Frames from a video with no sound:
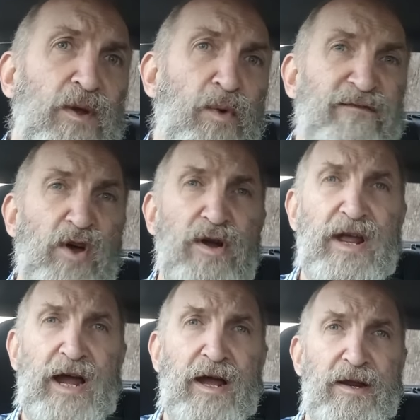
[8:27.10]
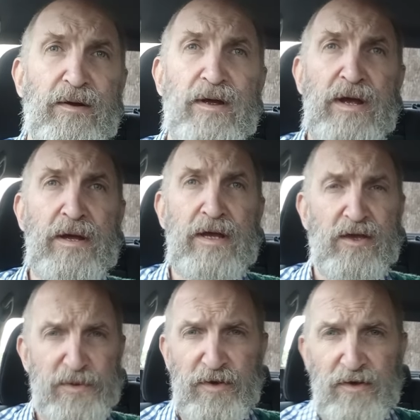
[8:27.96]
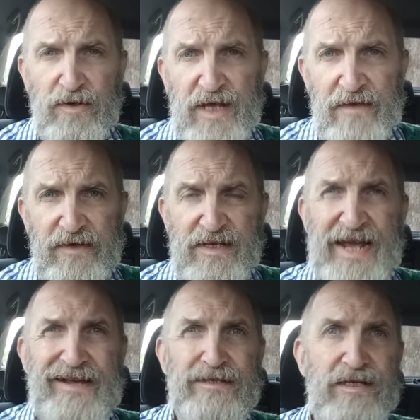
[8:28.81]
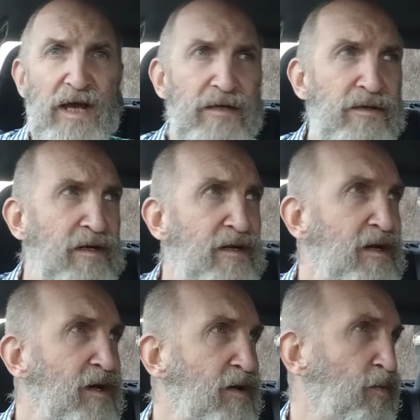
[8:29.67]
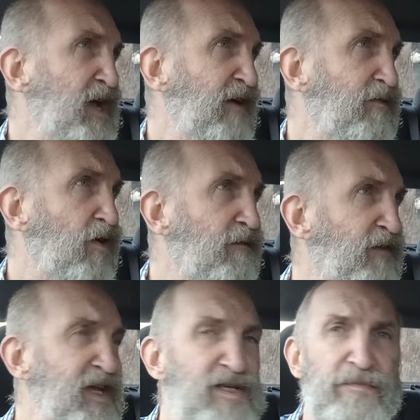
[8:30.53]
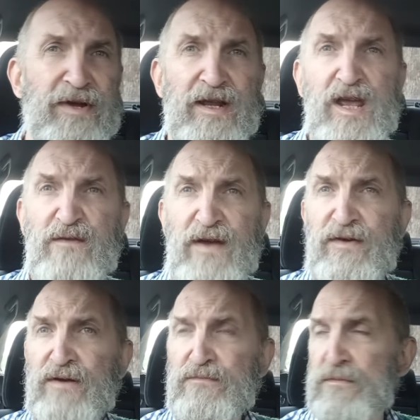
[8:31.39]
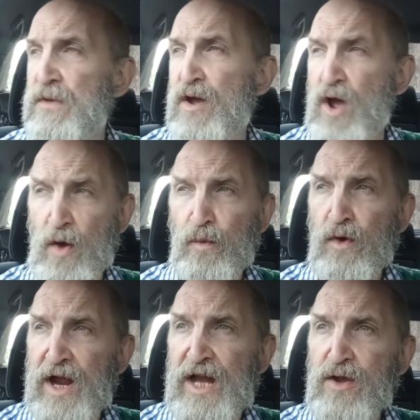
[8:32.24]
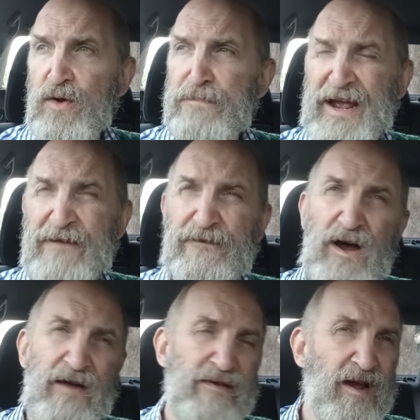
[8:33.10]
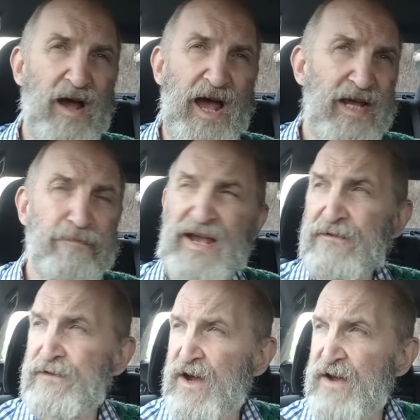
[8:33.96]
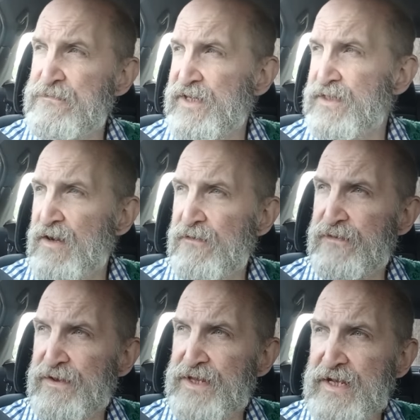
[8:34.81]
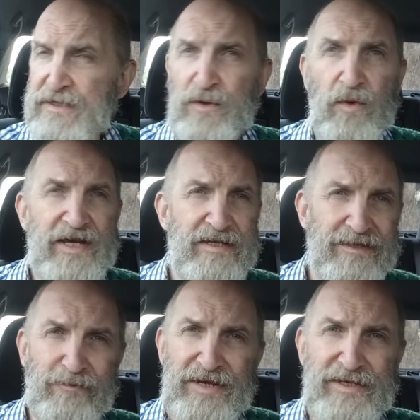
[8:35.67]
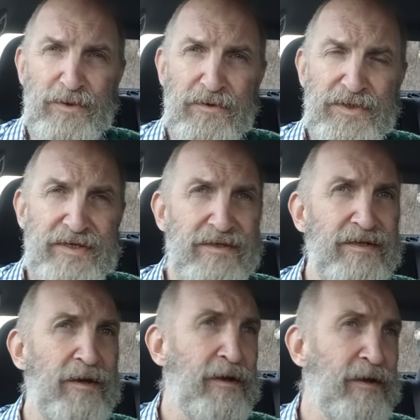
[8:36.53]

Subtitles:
we've got because we've got Kevin Danso. We have got flexibility of having a really good back five. Now, I hate back five myself. I think it's a waste of resources